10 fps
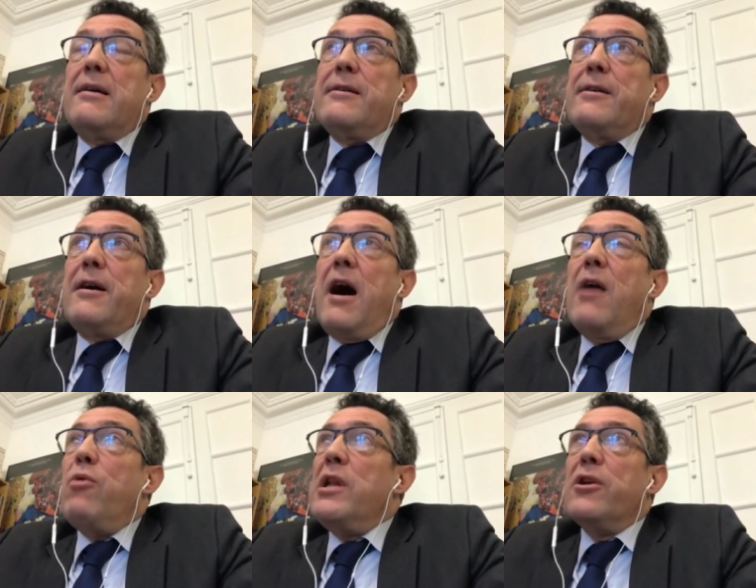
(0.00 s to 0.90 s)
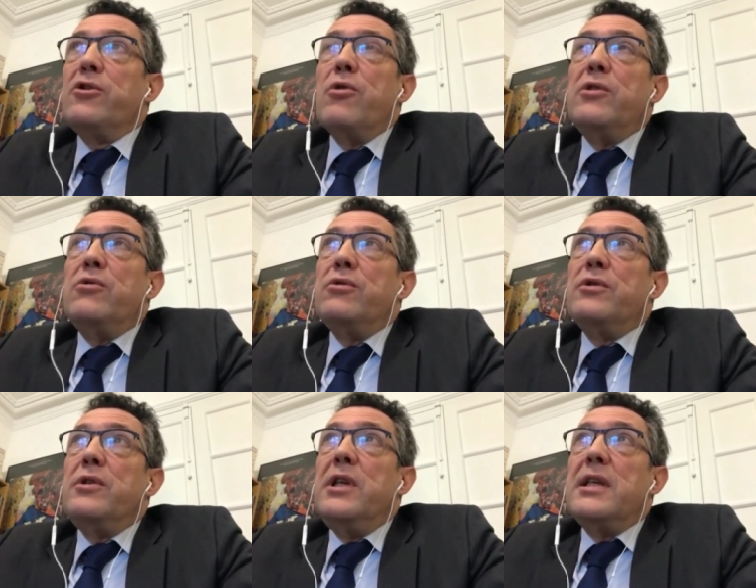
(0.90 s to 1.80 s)
uh, I will not go into
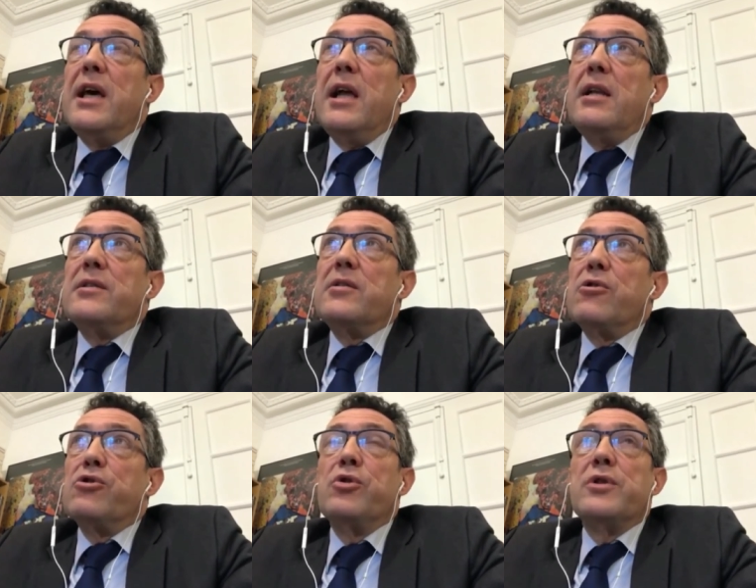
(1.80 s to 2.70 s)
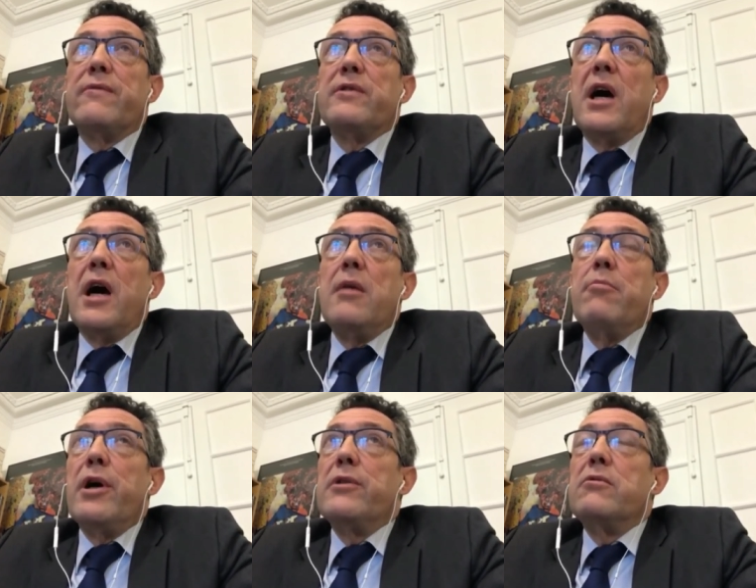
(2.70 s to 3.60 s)
the details, conscious of
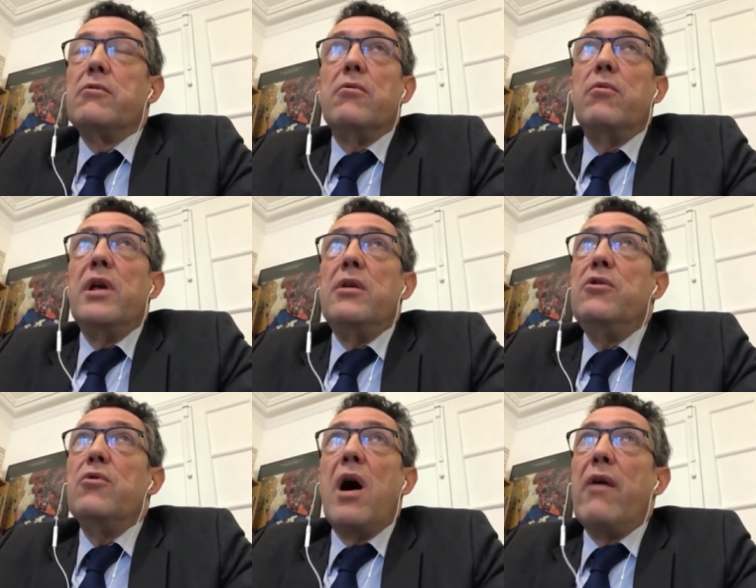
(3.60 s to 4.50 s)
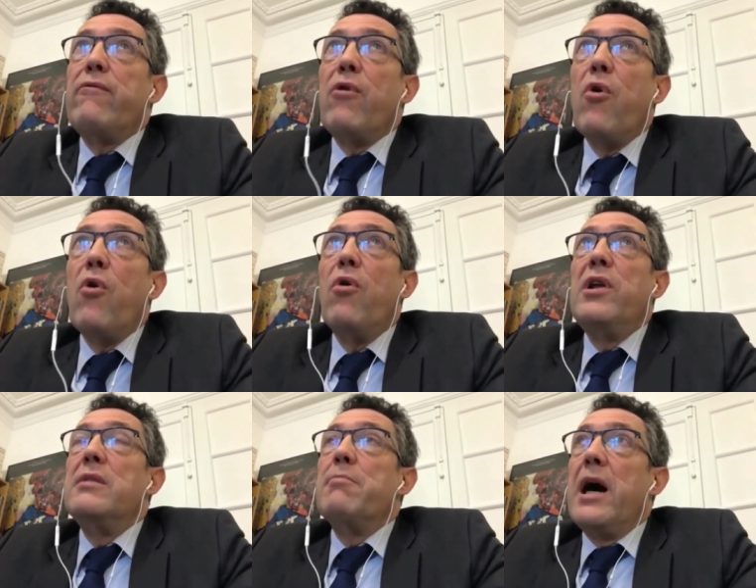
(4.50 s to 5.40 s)
time, but we, you have all
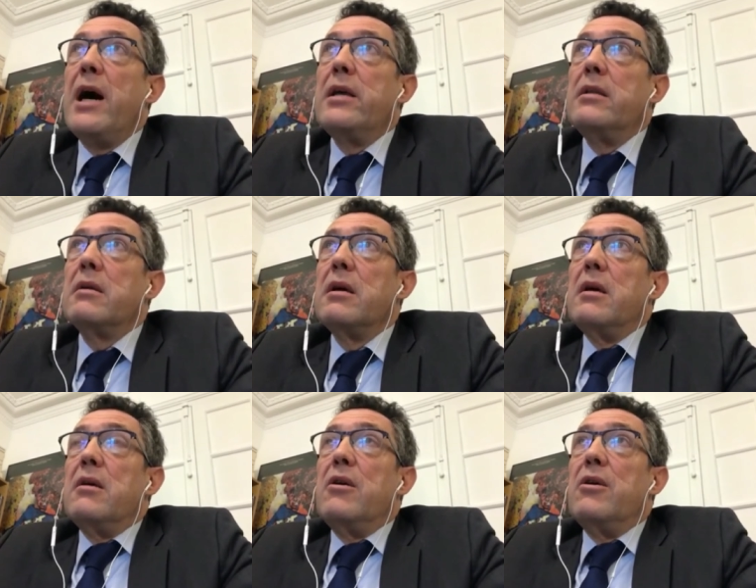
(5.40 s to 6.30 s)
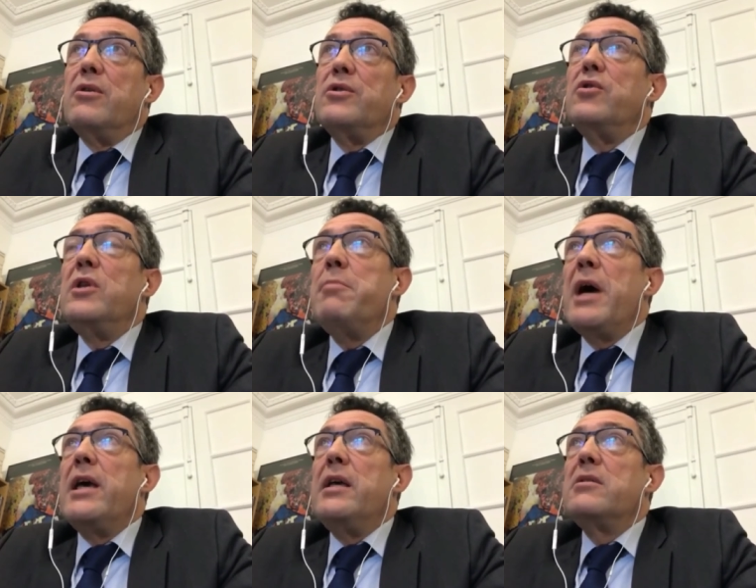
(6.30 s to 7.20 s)
in mind uh, the
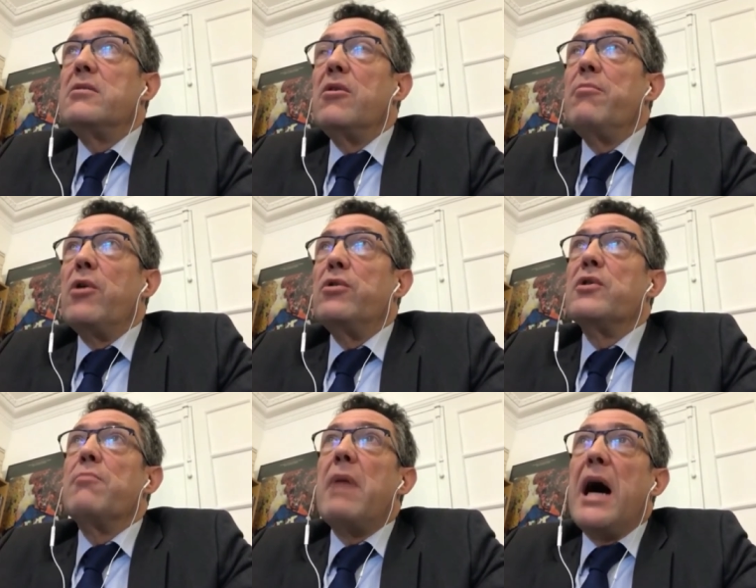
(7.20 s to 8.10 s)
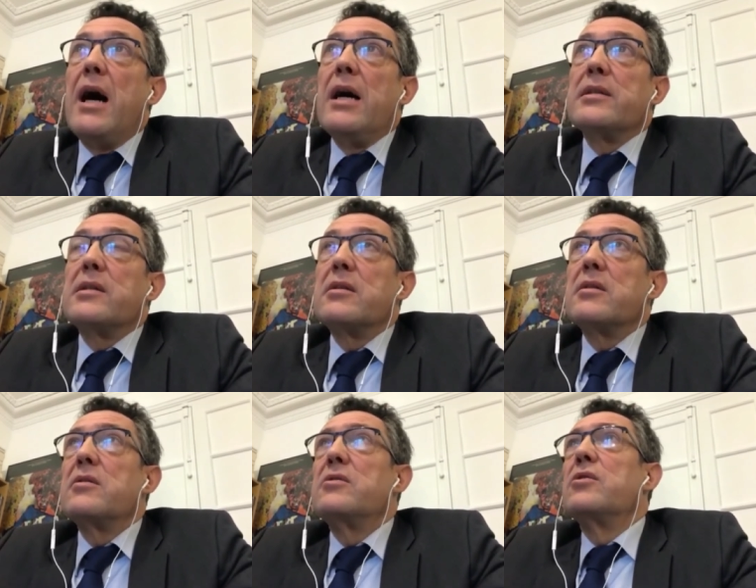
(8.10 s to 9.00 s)
debate about the
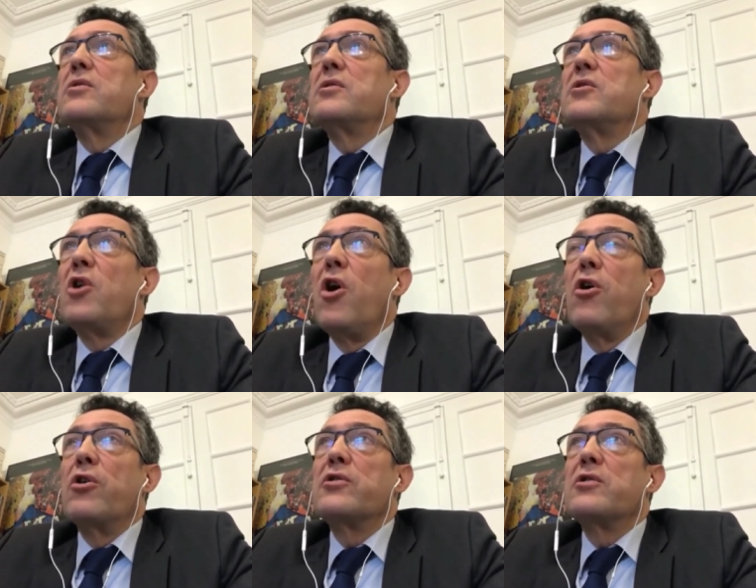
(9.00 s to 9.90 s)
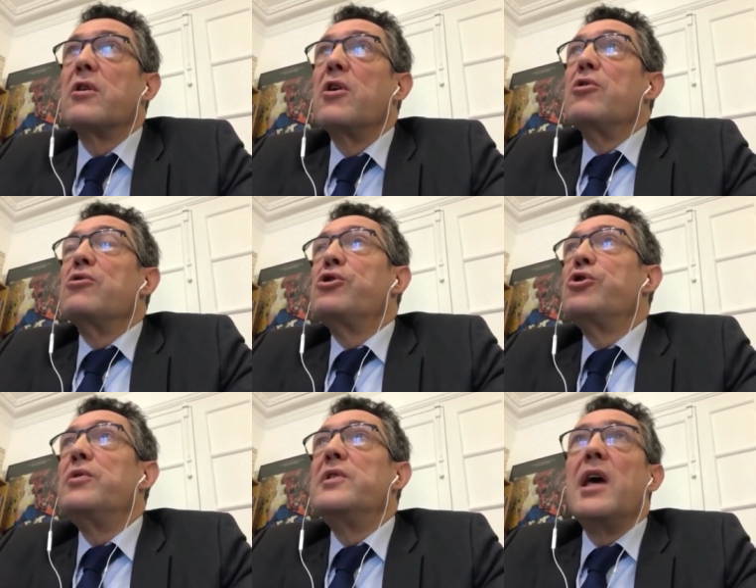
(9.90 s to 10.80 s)
masks, the stocks,
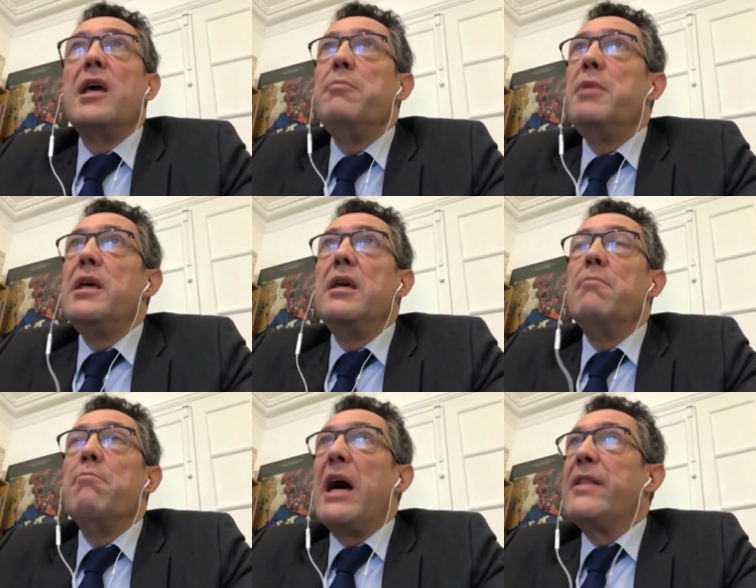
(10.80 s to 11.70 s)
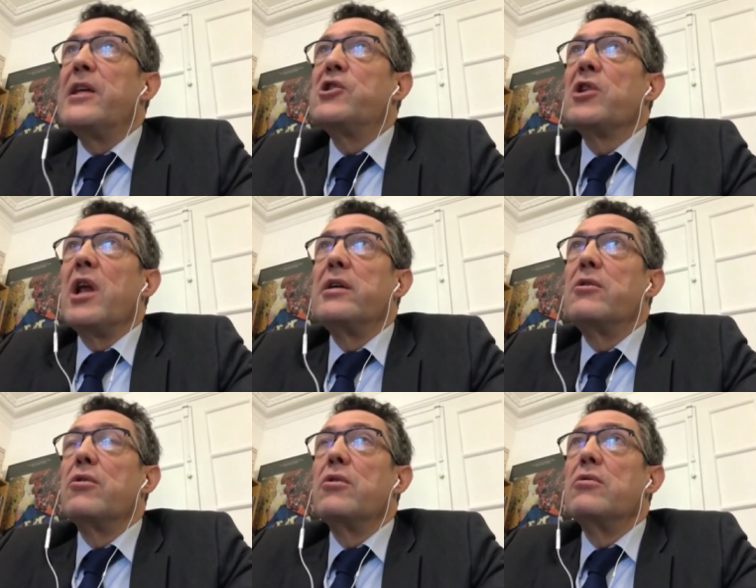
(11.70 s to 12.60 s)
should they be managed
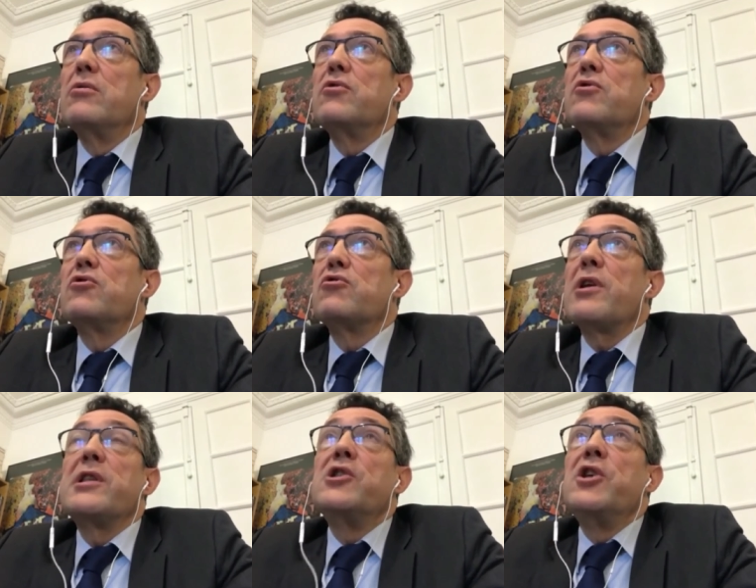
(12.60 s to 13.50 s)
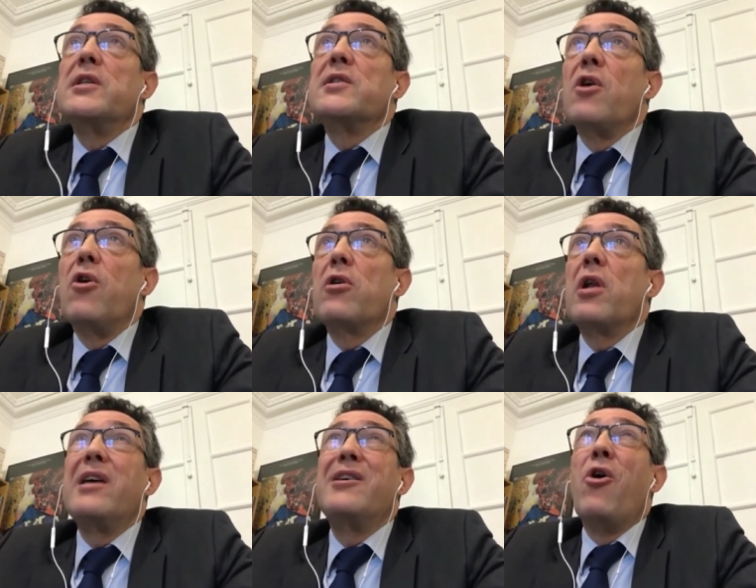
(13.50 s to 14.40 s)
like a strategic stock,
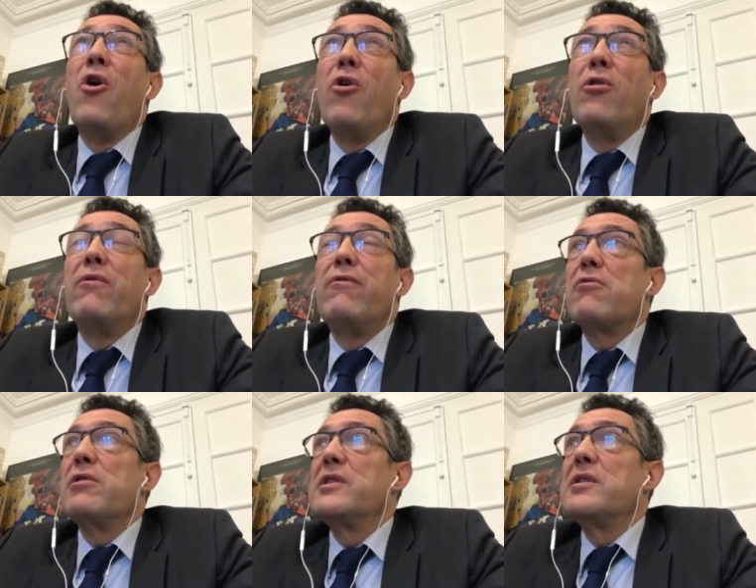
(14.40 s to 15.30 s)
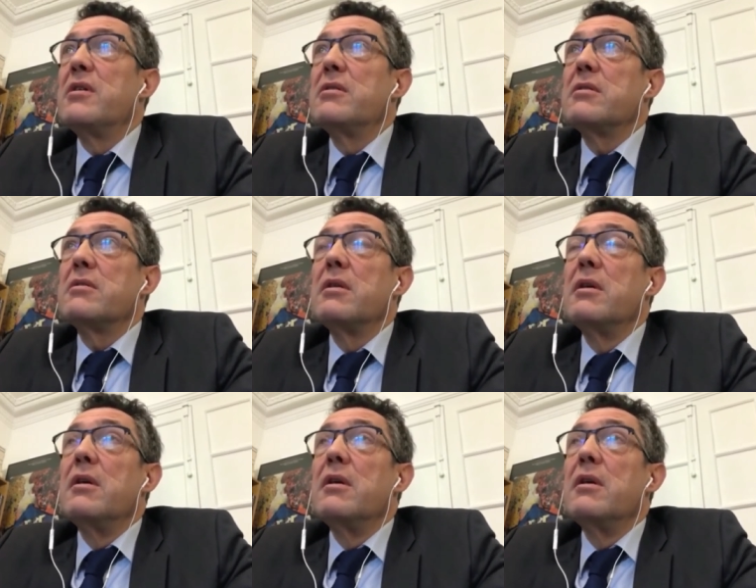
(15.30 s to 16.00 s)
like oil, for instance?